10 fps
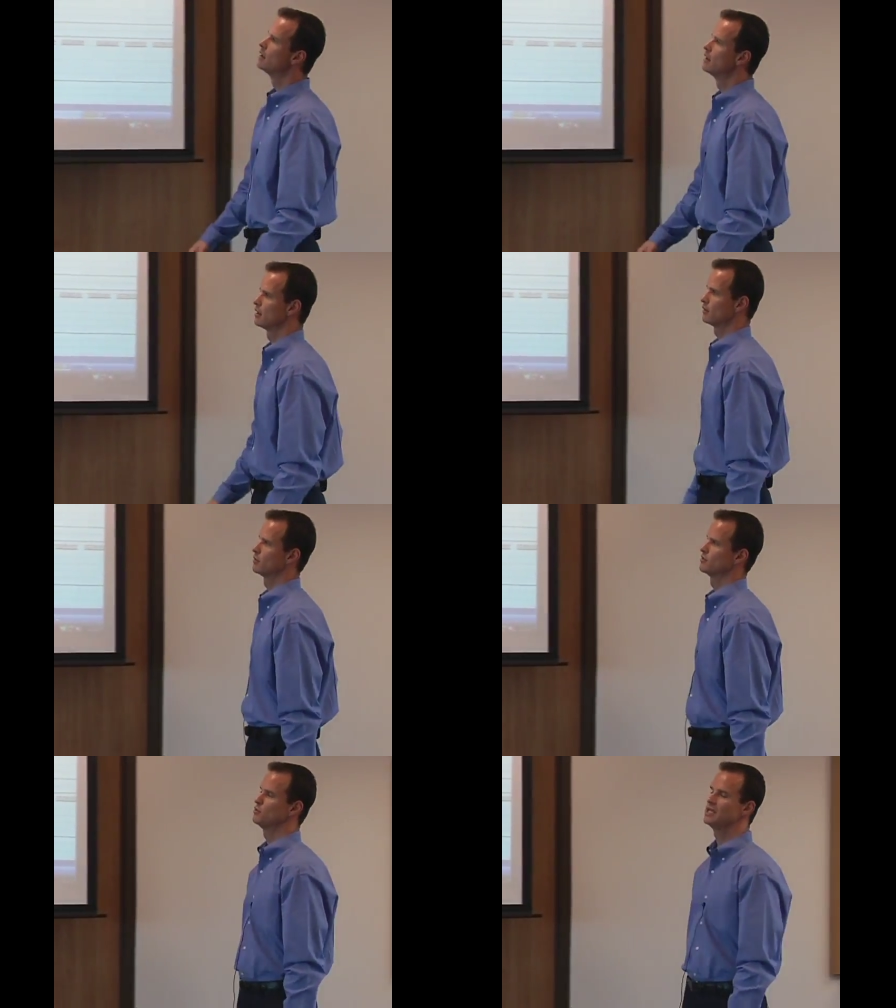In other
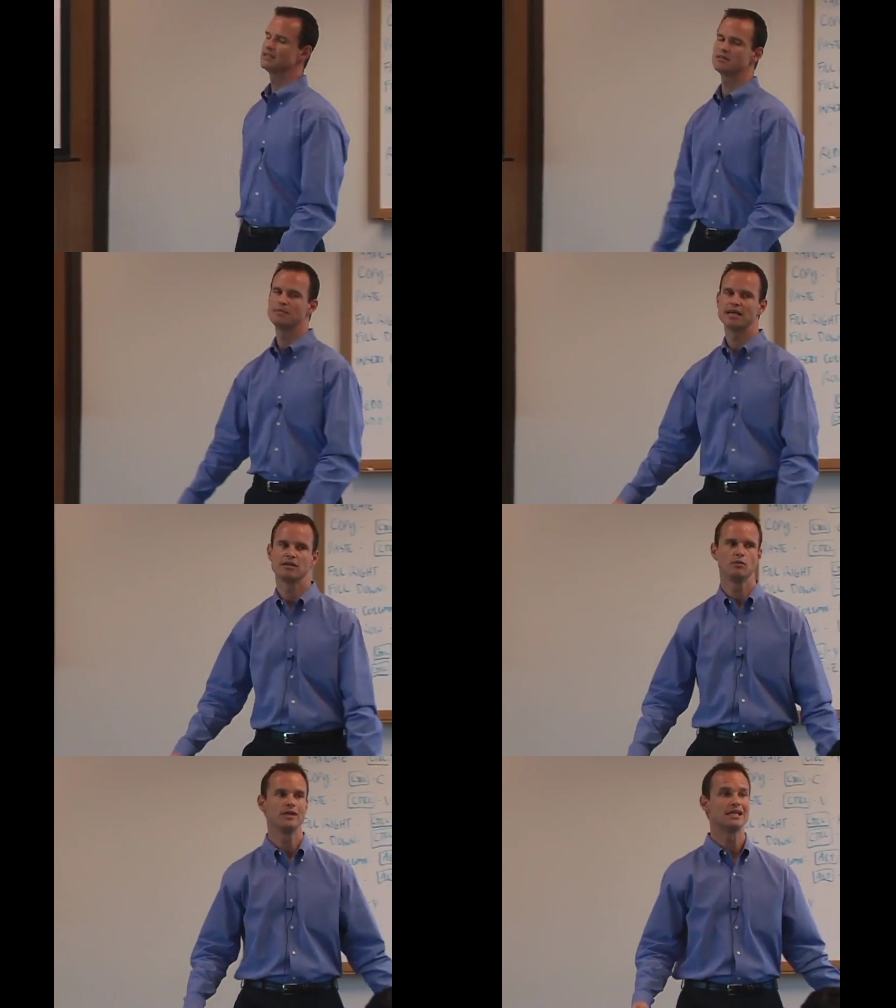words, we expect
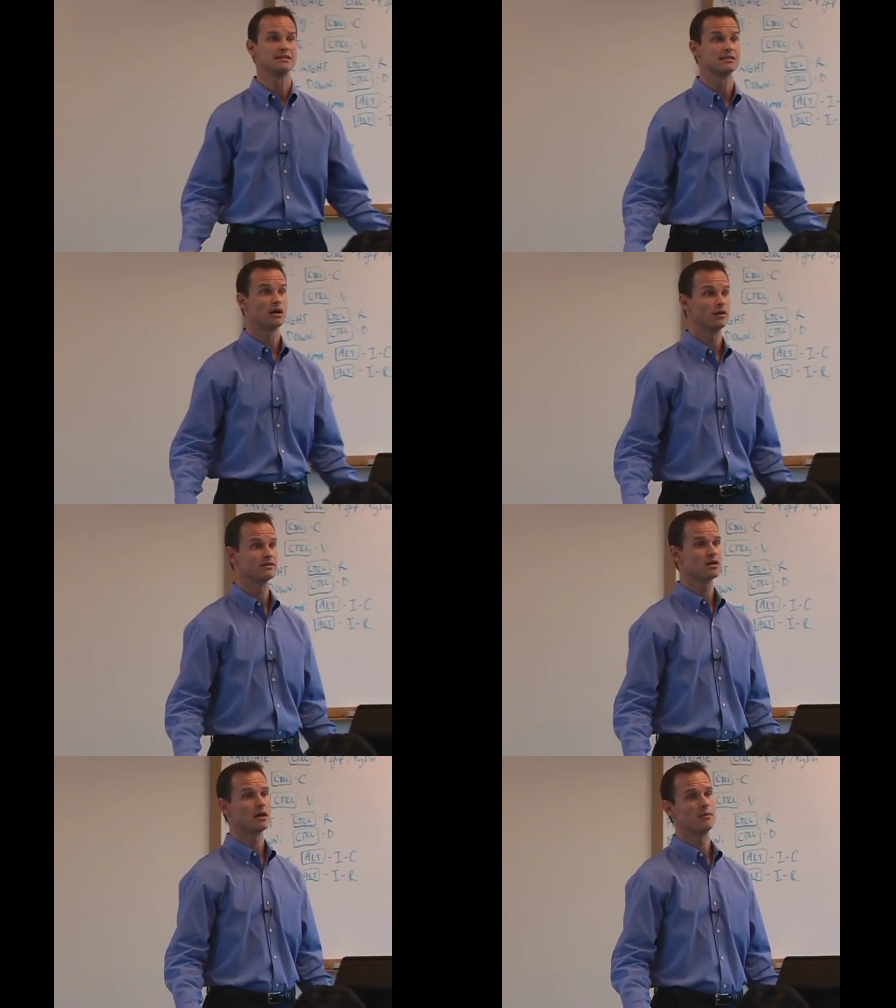that we can sell
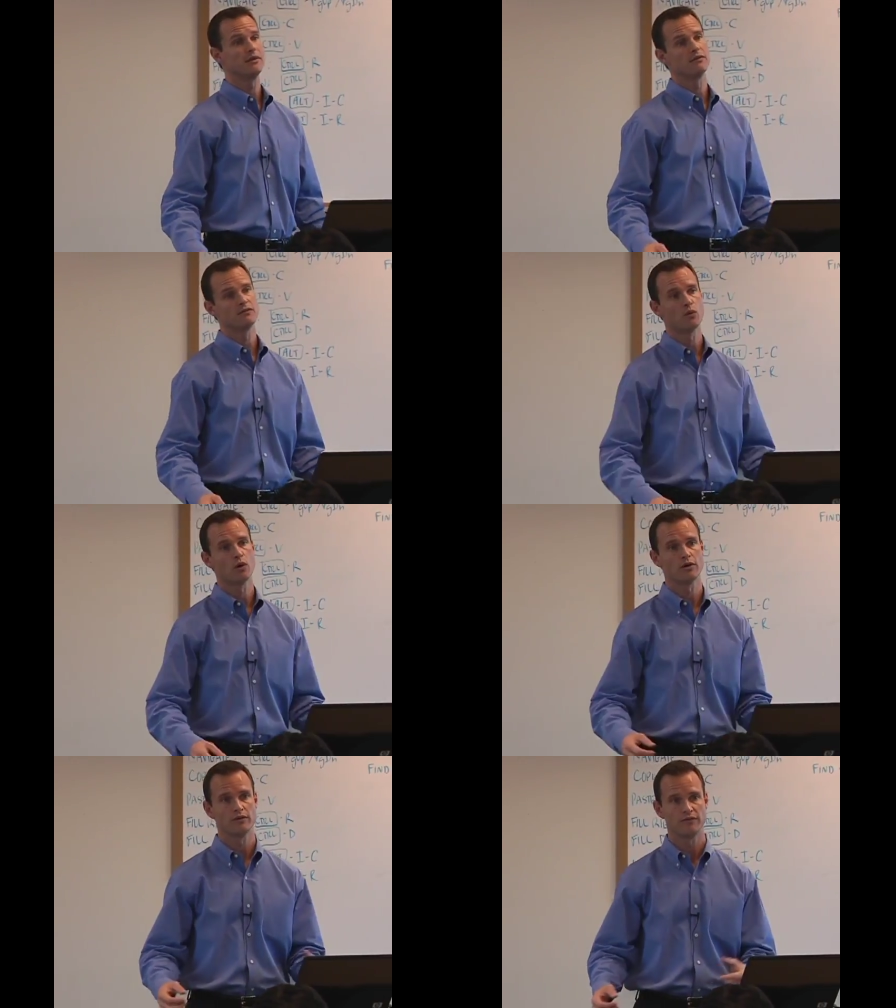this company for
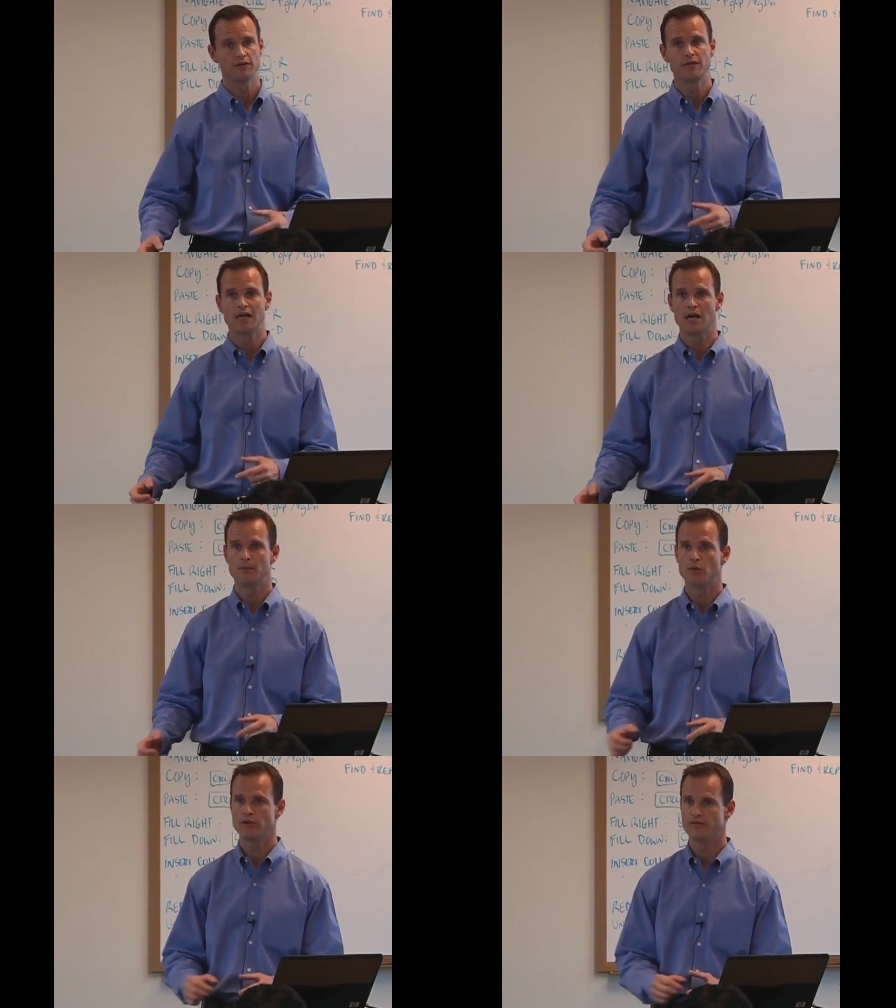
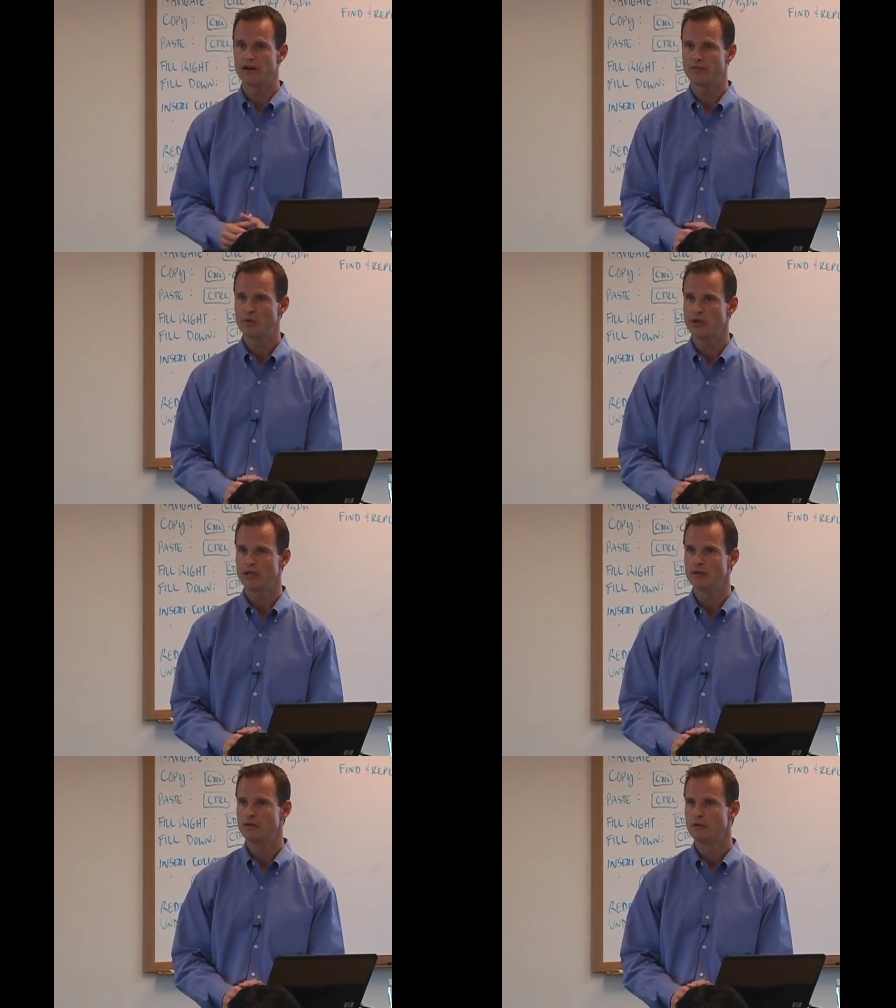459.5
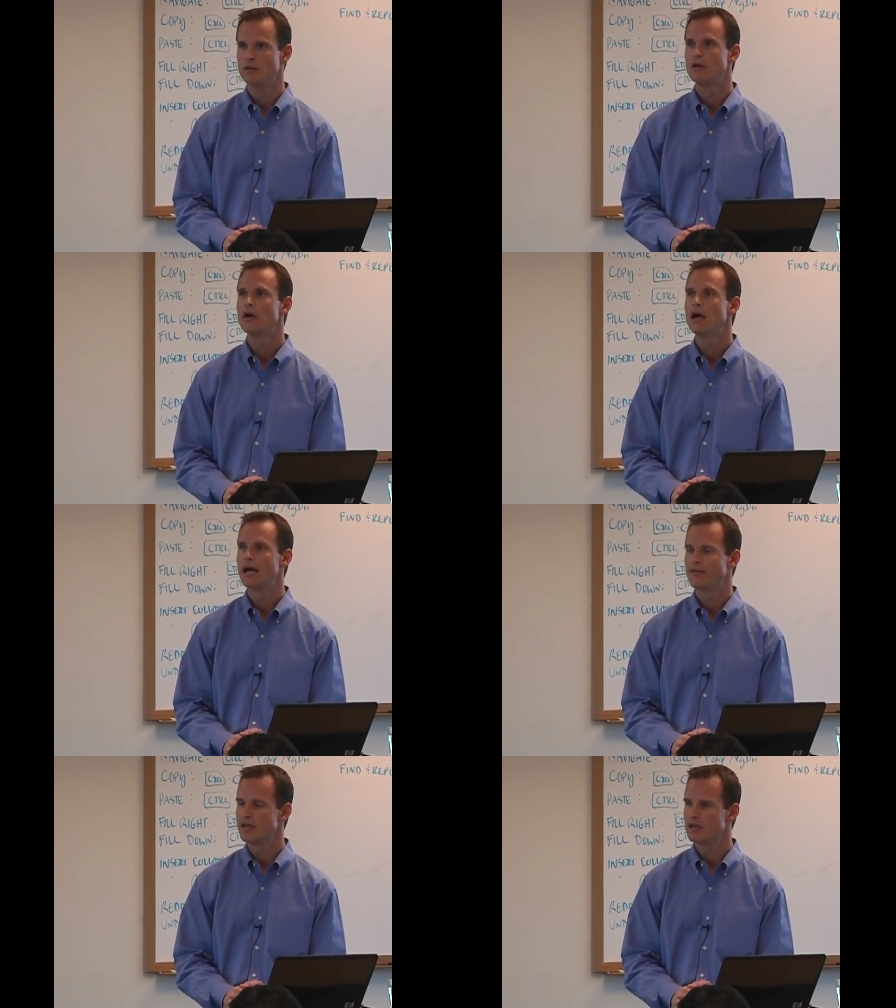million
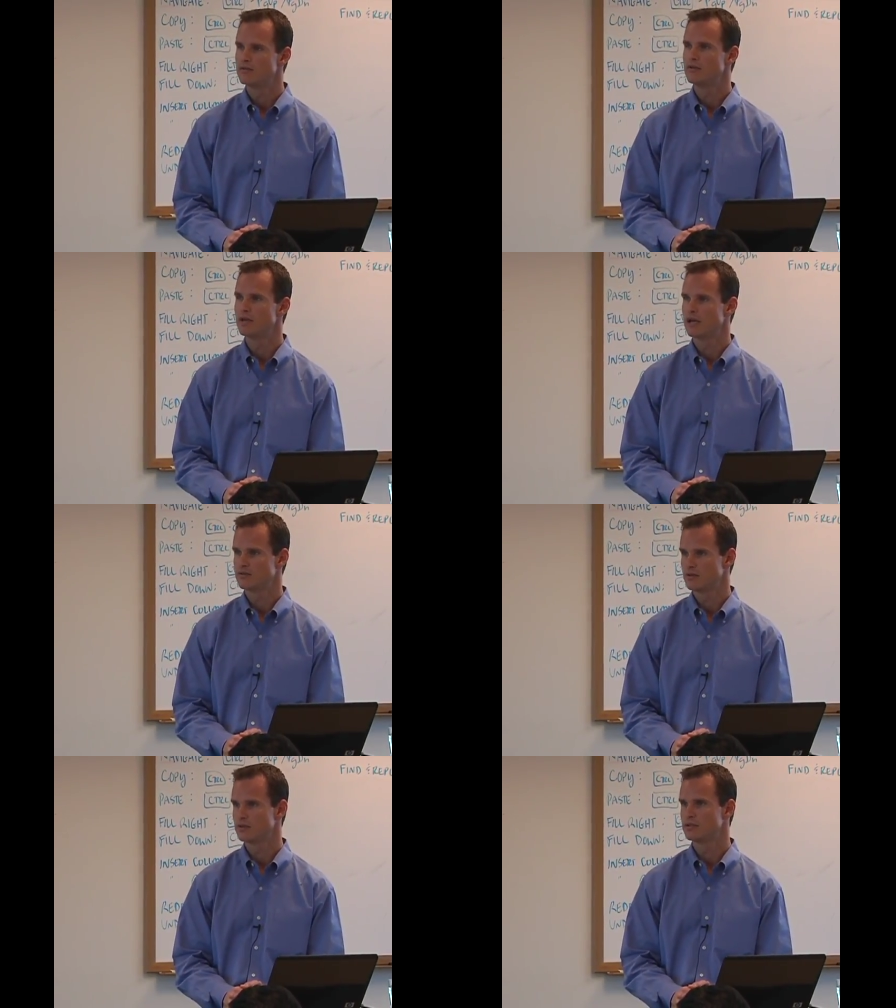at the end of
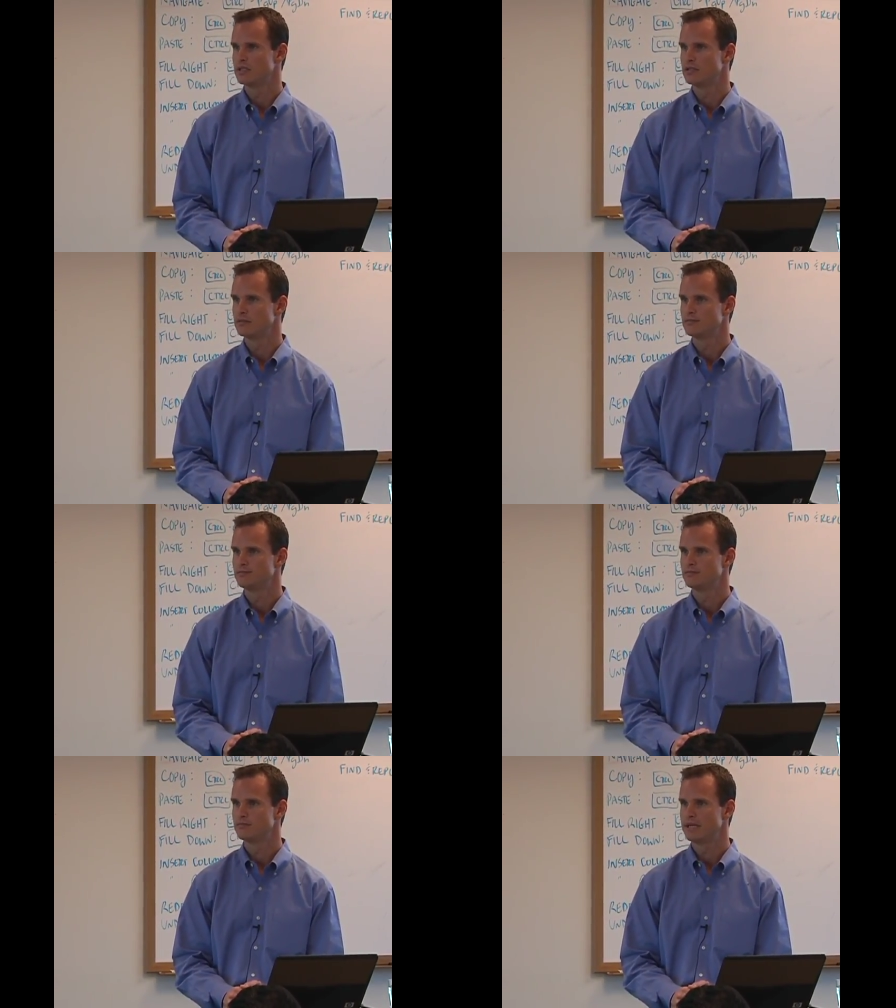2013
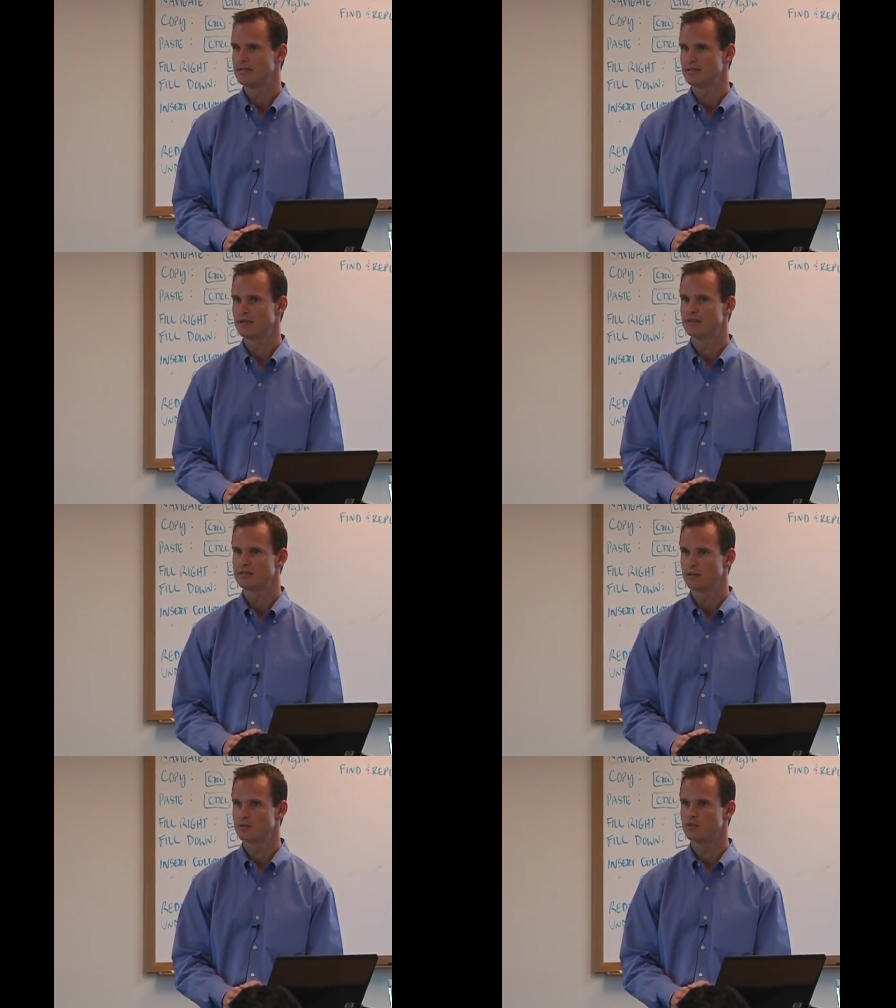based on the
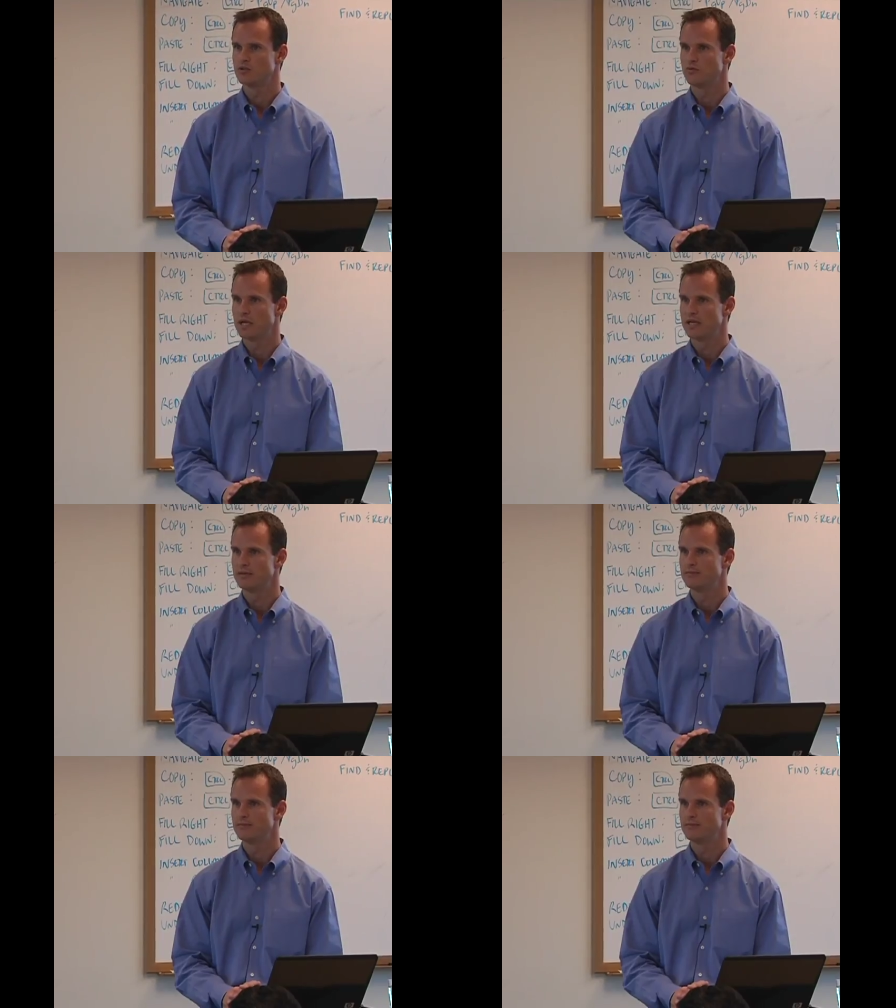assumptions we've made.